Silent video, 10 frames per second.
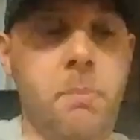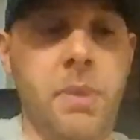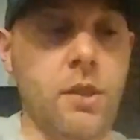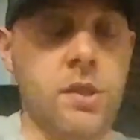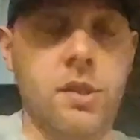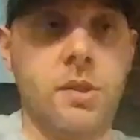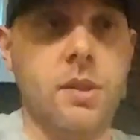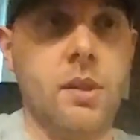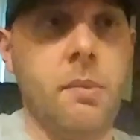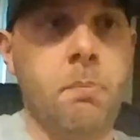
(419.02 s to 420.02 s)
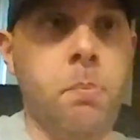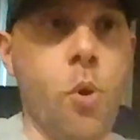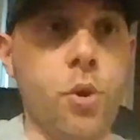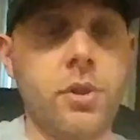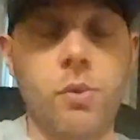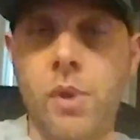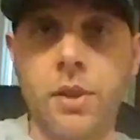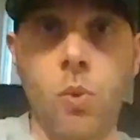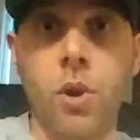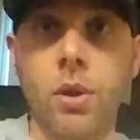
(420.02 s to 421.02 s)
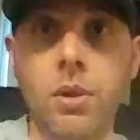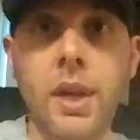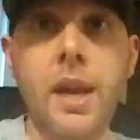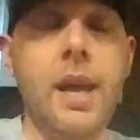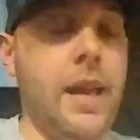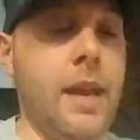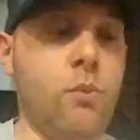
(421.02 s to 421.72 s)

biggest port around the world, and